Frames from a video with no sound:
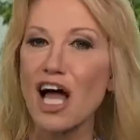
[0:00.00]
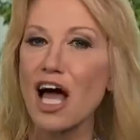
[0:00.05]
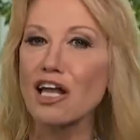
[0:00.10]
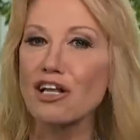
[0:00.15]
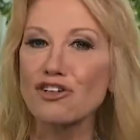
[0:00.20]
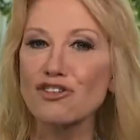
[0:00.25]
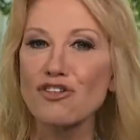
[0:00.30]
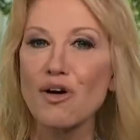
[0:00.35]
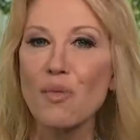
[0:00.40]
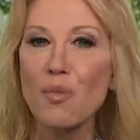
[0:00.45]

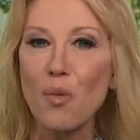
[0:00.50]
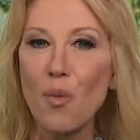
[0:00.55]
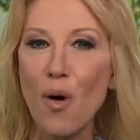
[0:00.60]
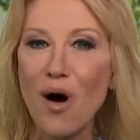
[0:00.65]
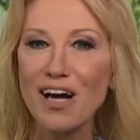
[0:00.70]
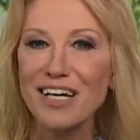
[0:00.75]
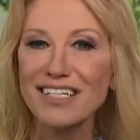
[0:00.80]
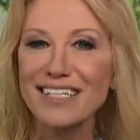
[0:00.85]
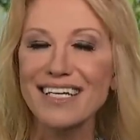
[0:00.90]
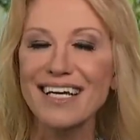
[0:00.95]
Donald Trump
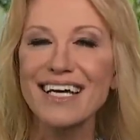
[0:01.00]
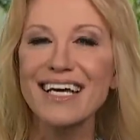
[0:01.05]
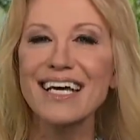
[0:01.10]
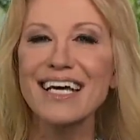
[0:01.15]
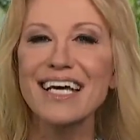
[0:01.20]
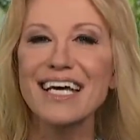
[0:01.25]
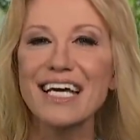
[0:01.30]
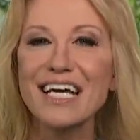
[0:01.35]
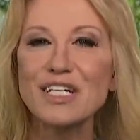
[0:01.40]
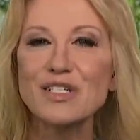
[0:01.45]
won
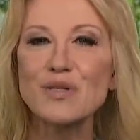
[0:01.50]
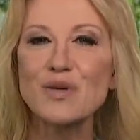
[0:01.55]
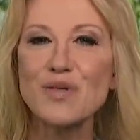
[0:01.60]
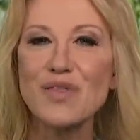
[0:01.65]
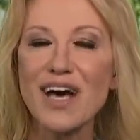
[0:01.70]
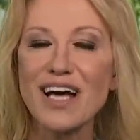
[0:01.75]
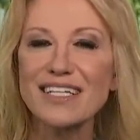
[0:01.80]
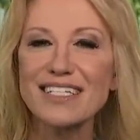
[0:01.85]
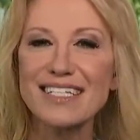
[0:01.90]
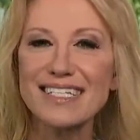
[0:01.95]
in
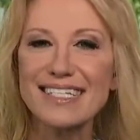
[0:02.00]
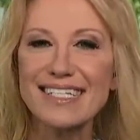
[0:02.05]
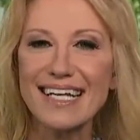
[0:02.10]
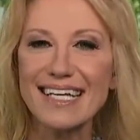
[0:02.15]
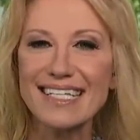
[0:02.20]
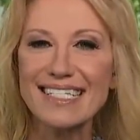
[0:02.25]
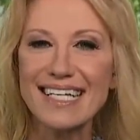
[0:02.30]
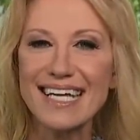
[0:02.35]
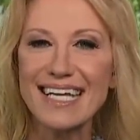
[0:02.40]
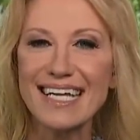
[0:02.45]

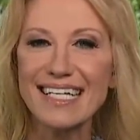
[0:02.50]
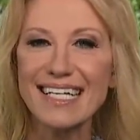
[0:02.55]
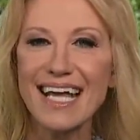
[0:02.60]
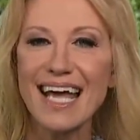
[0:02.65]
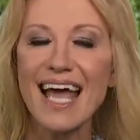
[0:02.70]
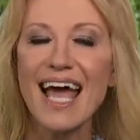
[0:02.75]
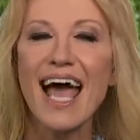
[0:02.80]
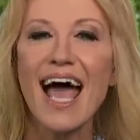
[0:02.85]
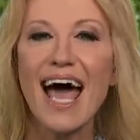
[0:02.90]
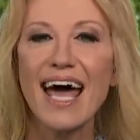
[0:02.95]
2016.
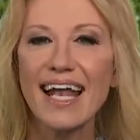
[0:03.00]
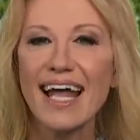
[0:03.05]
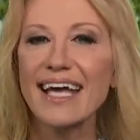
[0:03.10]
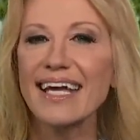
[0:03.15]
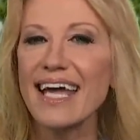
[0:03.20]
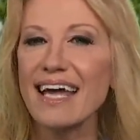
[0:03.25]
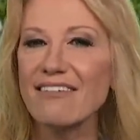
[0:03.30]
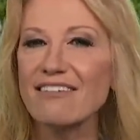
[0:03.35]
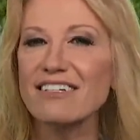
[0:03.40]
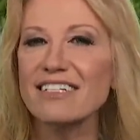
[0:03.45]
And I
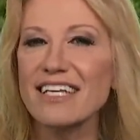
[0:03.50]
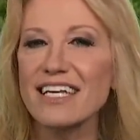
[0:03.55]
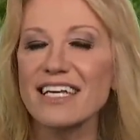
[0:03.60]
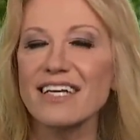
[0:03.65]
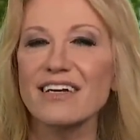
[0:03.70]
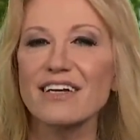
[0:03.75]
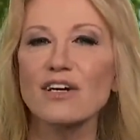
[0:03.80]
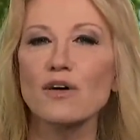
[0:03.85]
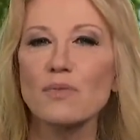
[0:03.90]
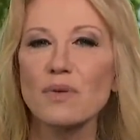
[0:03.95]

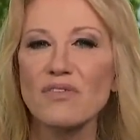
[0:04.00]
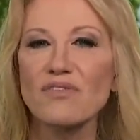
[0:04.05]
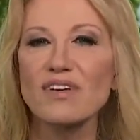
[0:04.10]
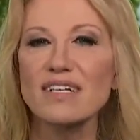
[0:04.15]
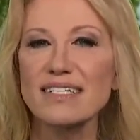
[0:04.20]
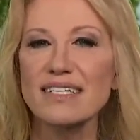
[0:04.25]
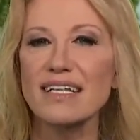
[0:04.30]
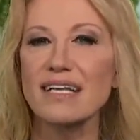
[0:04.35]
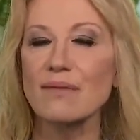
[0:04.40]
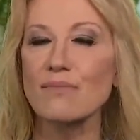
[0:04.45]
guarantee you he'll be
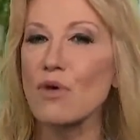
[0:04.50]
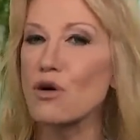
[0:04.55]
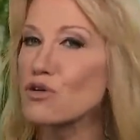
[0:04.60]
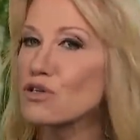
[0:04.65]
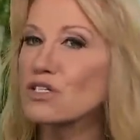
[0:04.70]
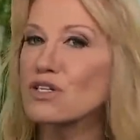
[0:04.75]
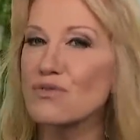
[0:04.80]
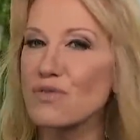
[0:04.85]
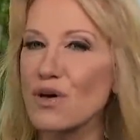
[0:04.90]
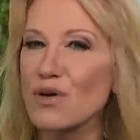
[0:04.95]
visiting
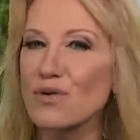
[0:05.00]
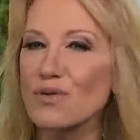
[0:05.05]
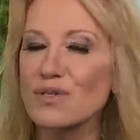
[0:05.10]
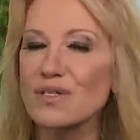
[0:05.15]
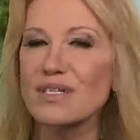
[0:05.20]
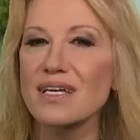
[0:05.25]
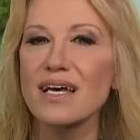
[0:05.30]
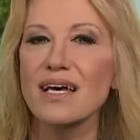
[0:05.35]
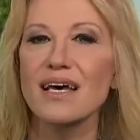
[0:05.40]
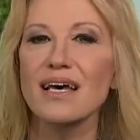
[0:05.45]
most of
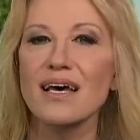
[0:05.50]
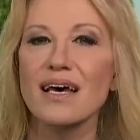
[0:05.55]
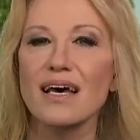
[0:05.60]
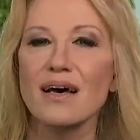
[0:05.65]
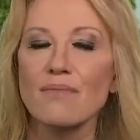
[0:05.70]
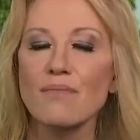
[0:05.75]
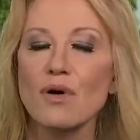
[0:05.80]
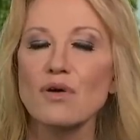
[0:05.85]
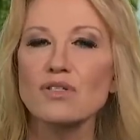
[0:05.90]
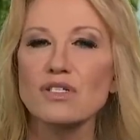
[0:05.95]

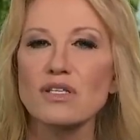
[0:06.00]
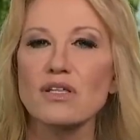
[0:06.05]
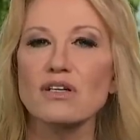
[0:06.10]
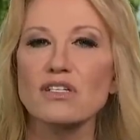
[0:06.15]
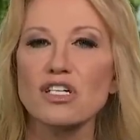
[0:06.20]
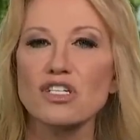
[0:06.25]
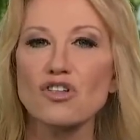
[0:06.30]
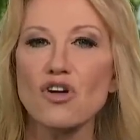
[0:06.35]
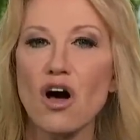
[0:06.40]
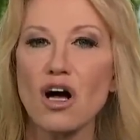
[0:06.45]

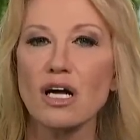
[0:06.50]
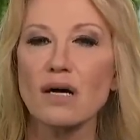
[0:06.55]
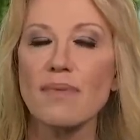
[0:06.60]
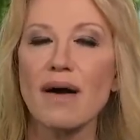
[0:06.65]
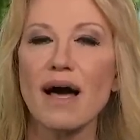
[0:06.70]
those to talk